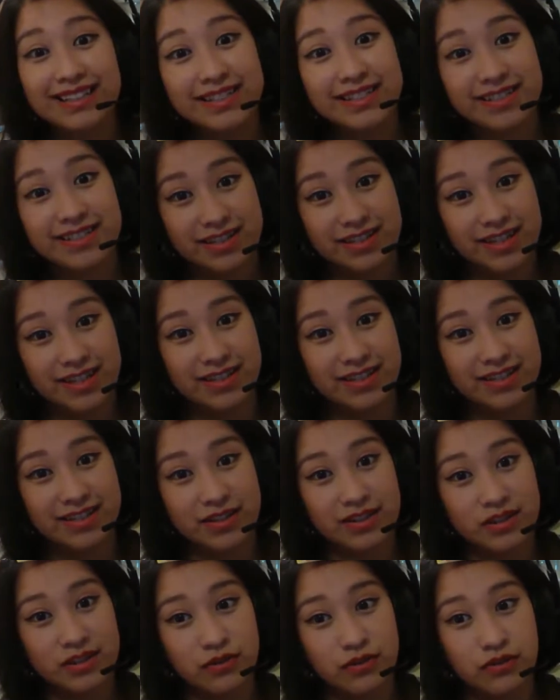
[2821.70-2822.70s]
suggest
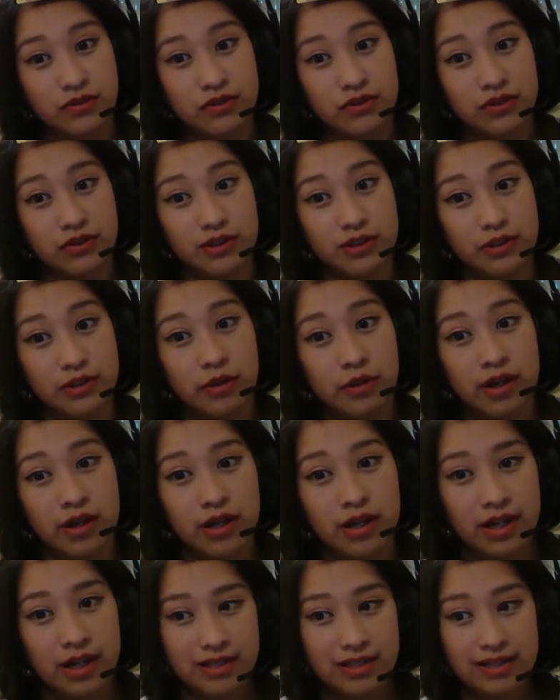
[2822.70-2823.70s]
you to
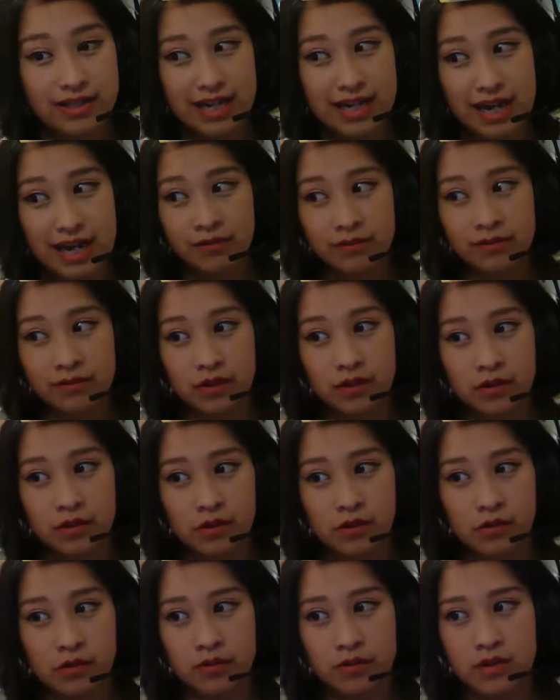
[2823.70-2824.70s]

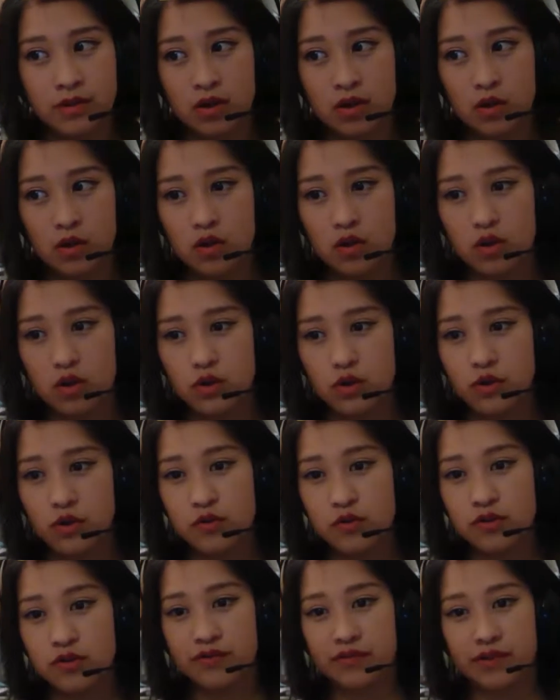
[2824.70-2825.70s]
download the
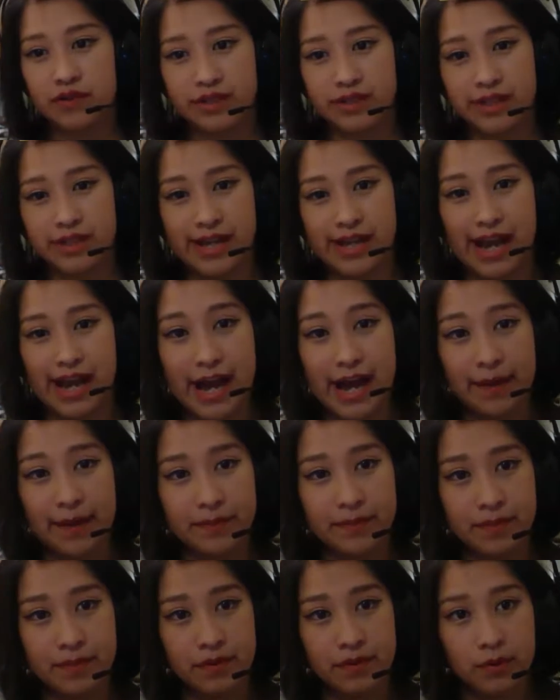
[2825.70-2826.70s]
university app
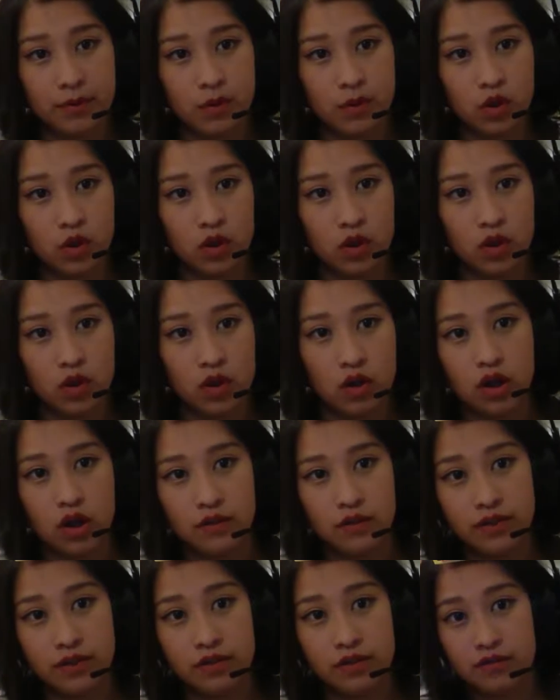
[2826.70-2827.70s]

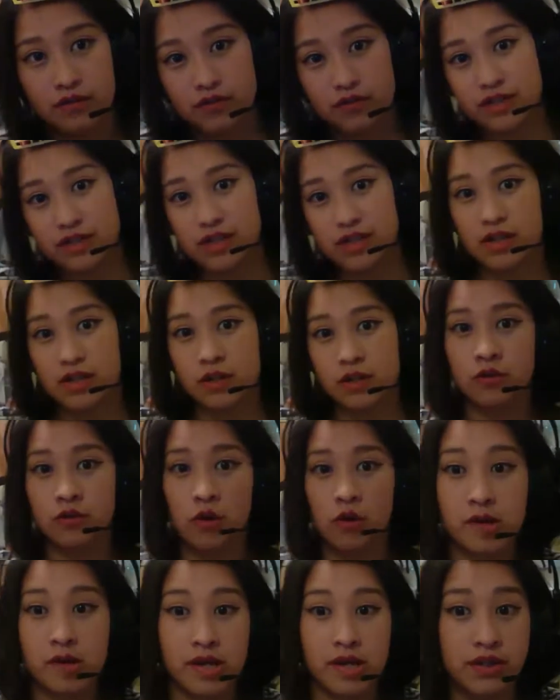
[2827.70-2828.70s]
of the university that you're
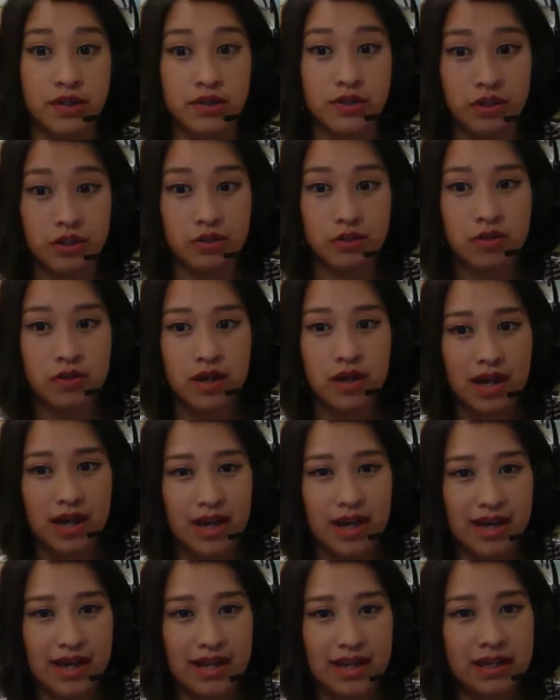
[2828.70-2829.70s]
going into
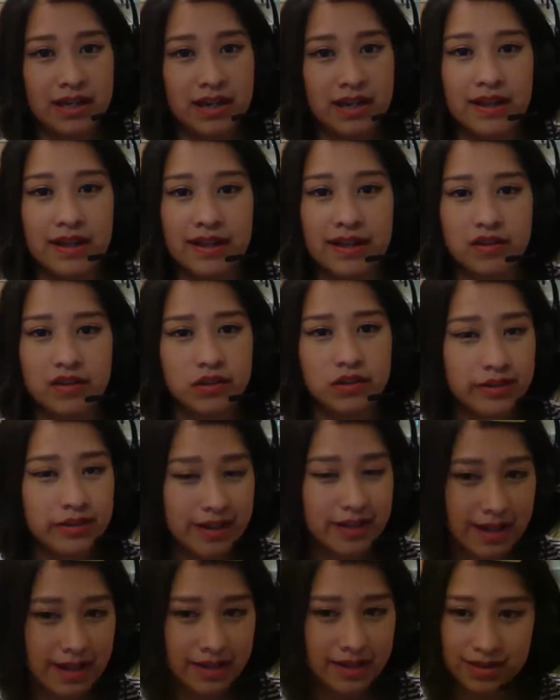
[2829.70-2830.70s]
and like look
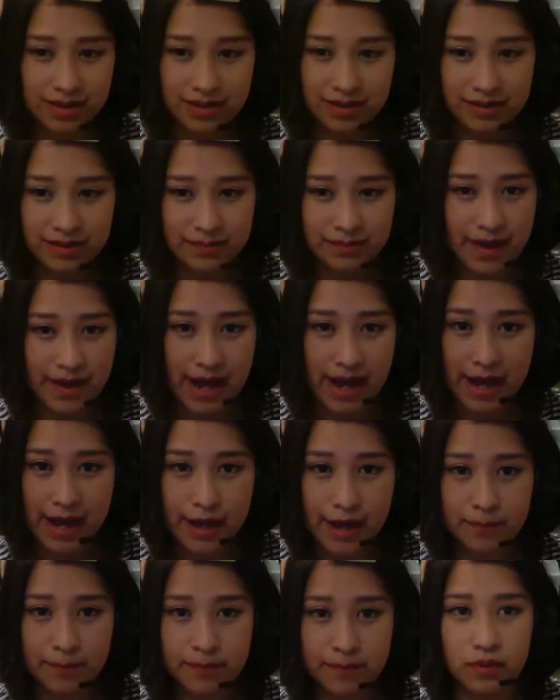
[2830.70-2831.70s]
at the
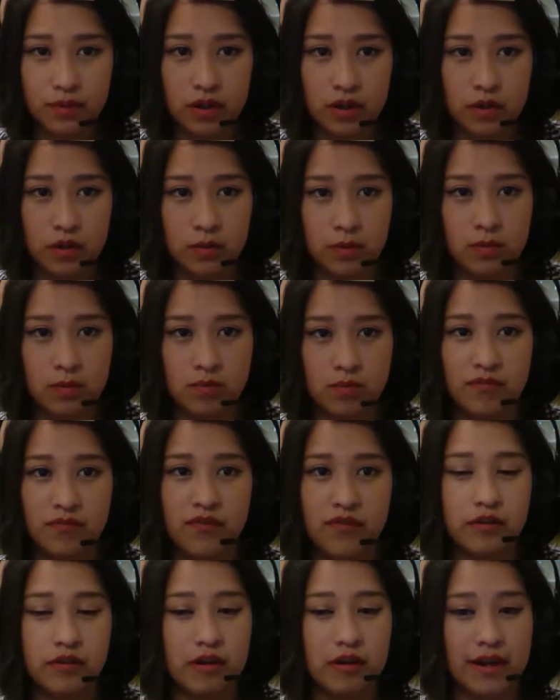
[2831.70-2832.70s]
map,
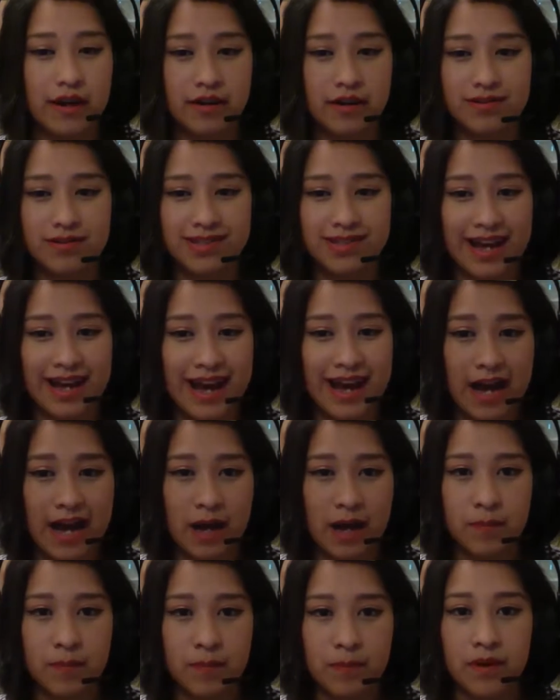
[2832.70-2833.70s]
figure out how to use the
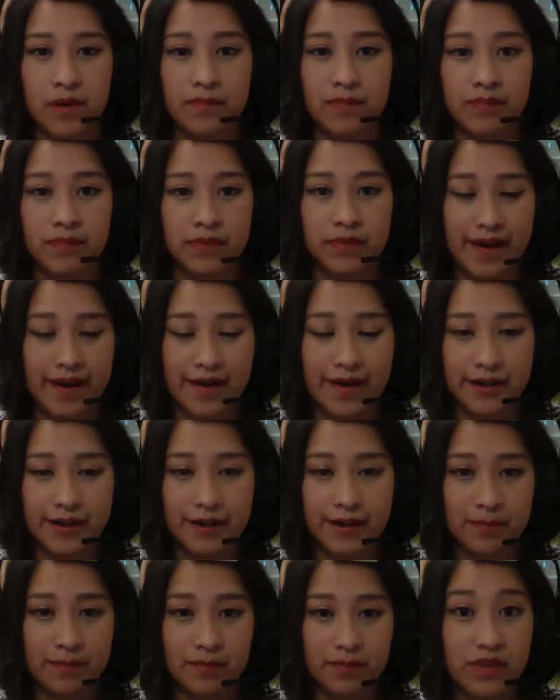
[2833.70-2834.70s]
app.
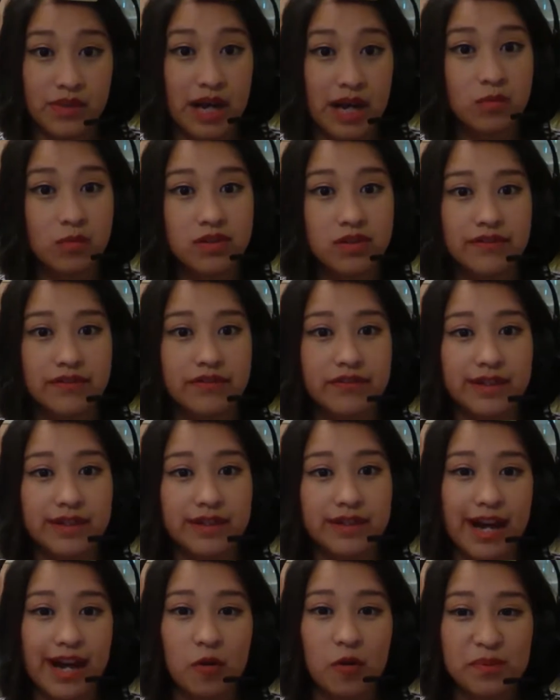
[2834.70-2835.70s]
That will definitely
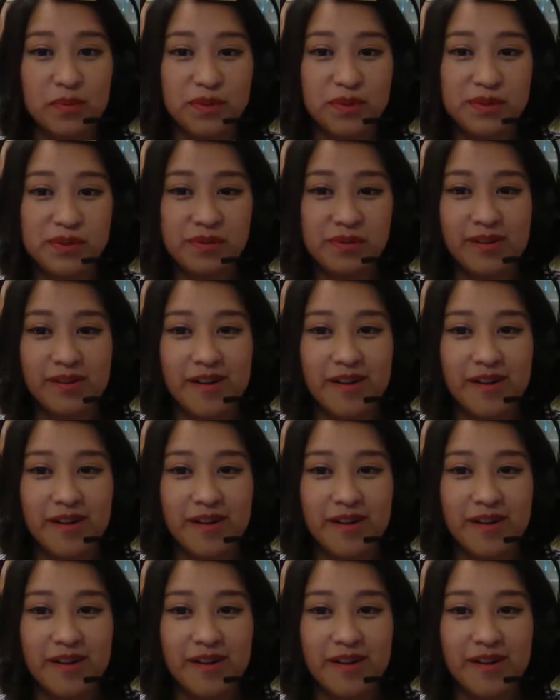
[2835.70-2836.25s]
help you.